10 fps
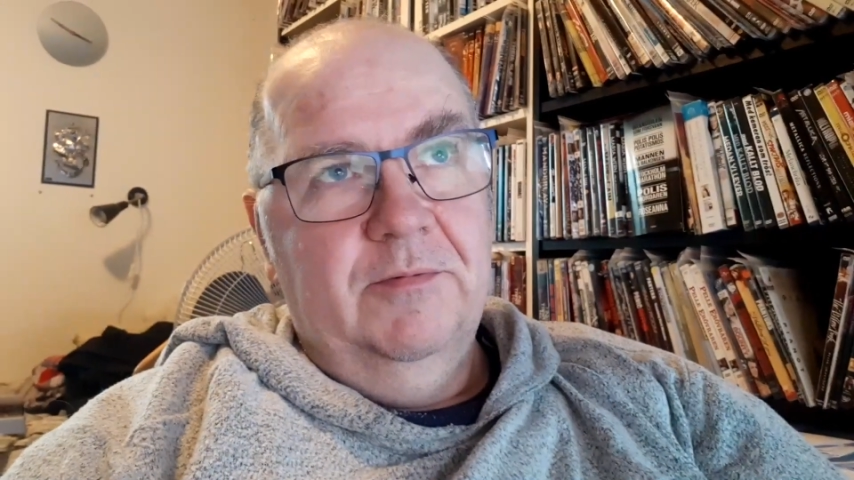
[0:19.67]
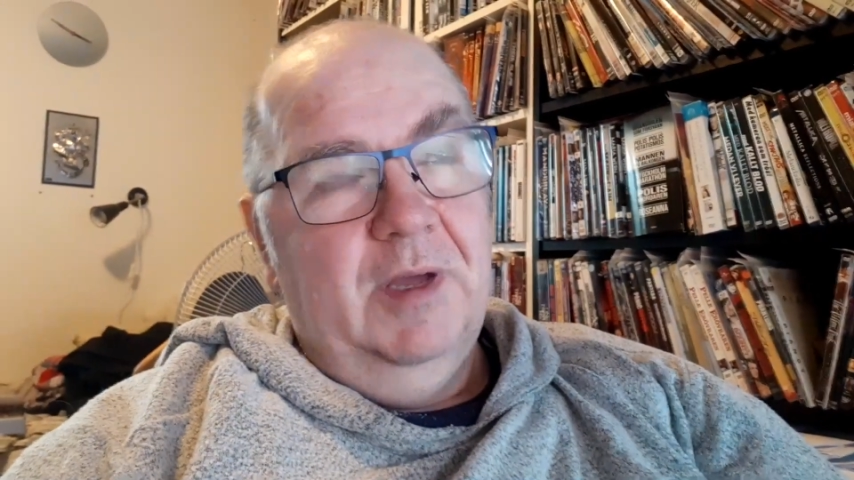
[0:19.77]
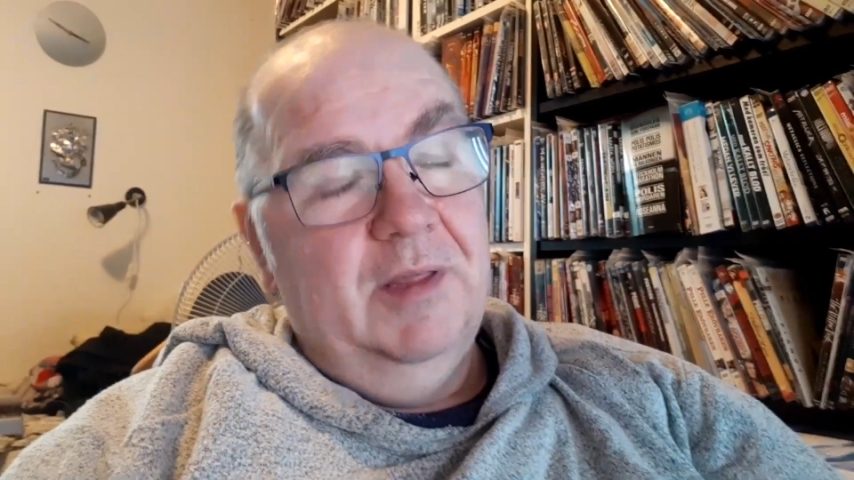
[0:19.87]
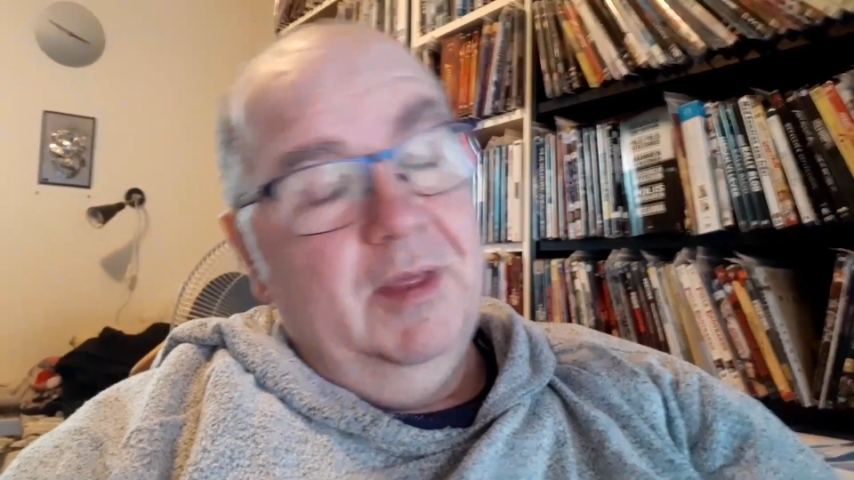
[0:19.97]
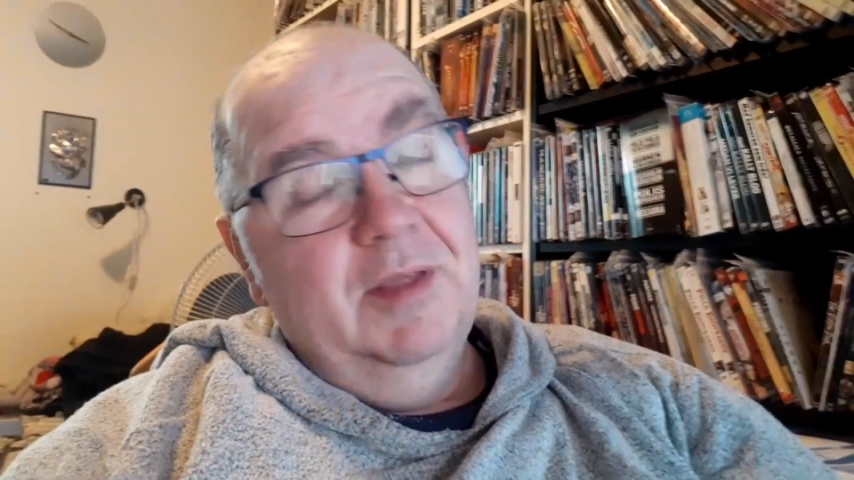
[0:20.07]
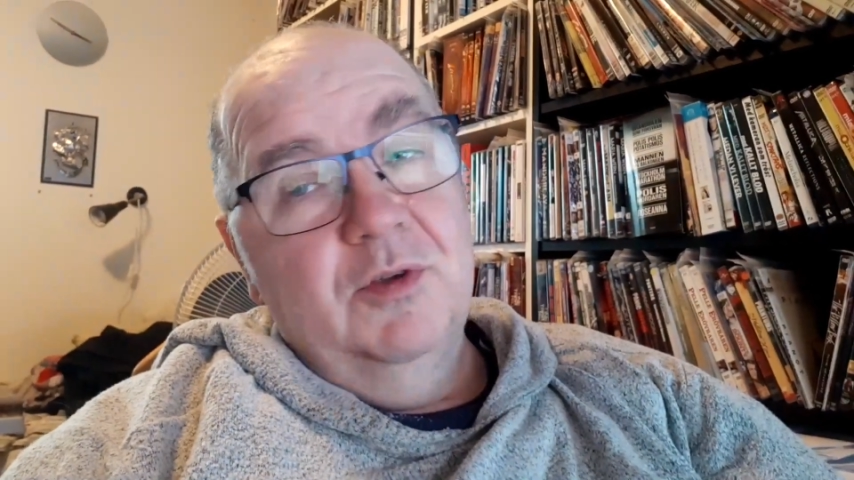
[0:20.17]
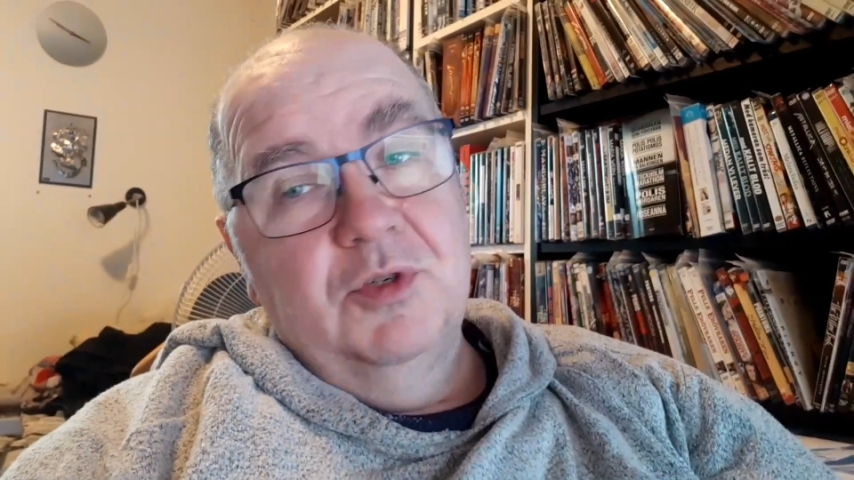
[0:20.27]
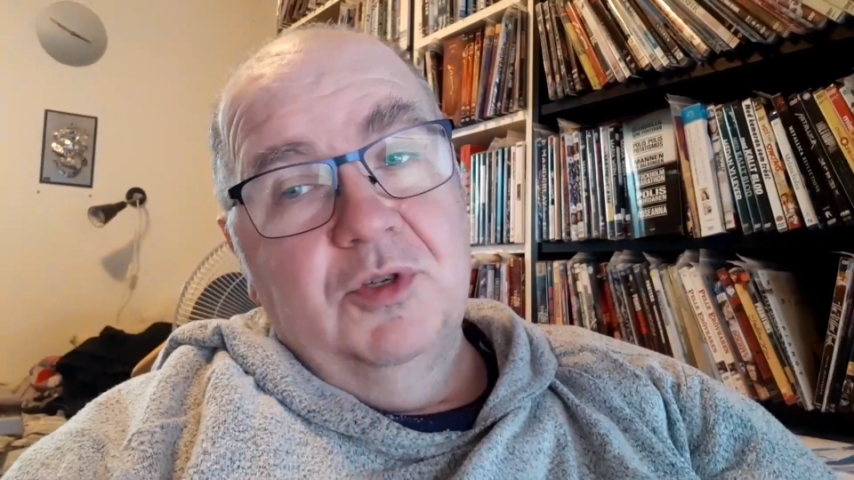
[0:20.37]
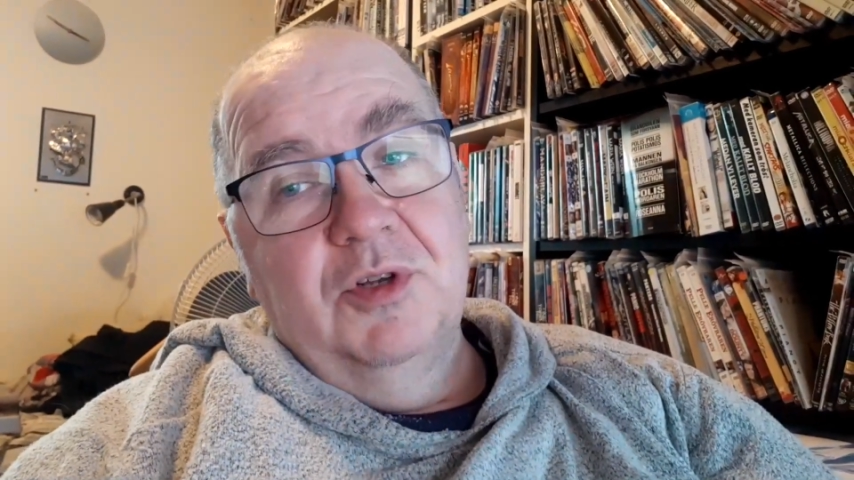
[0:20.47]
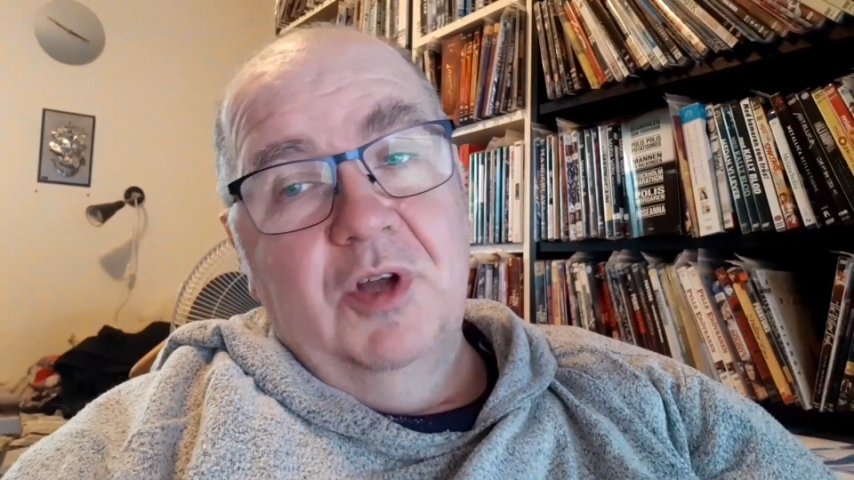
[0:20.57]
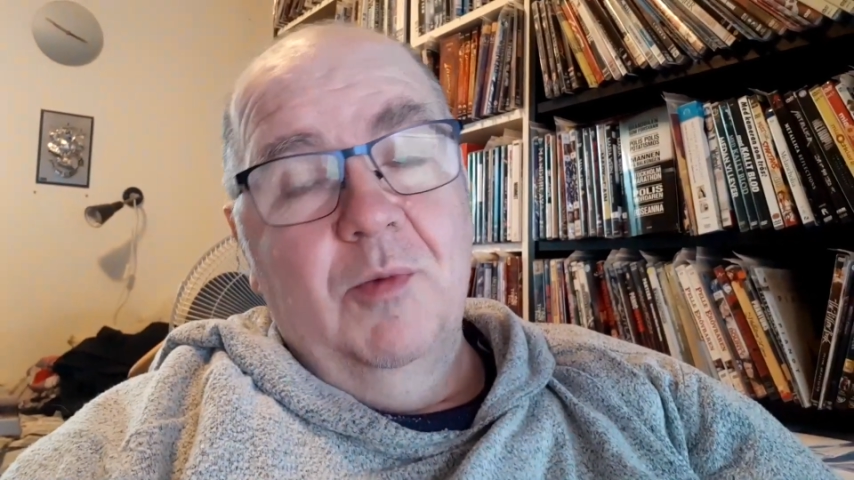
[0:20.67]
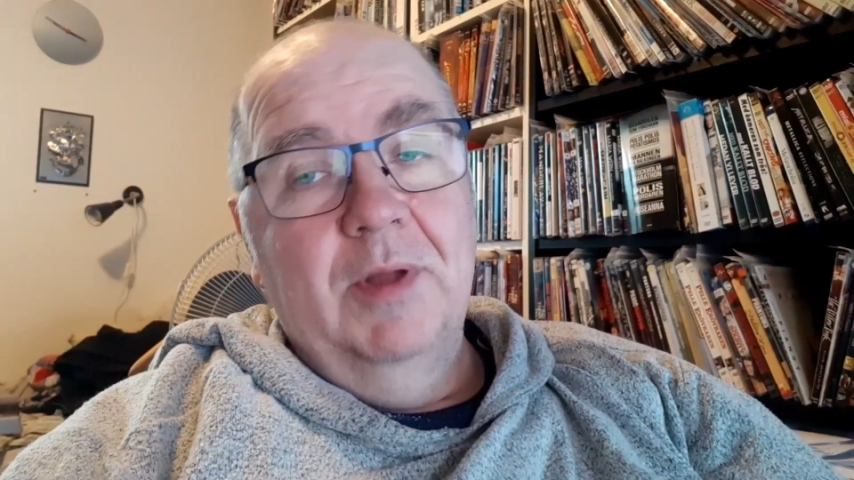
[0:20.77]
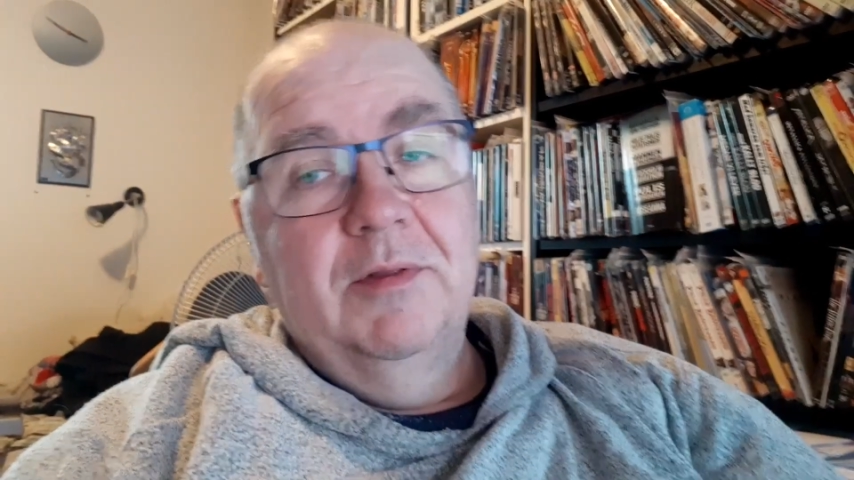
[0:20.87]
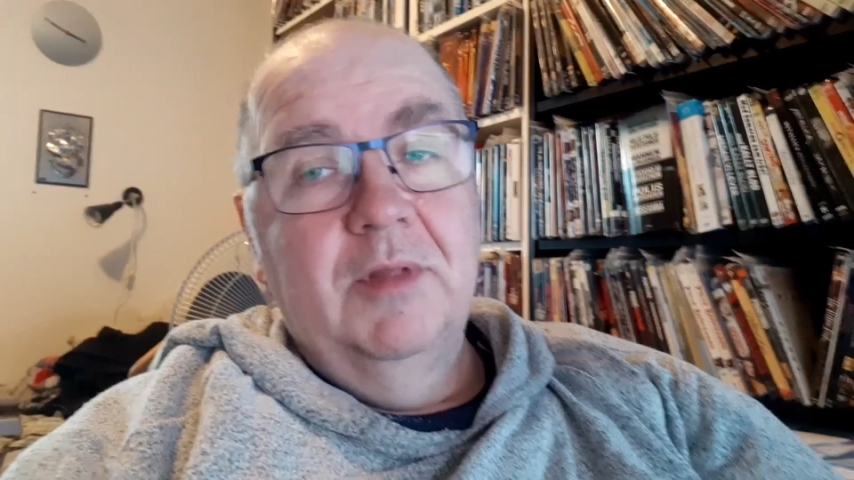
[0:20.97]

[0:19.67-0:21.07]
I think you should know about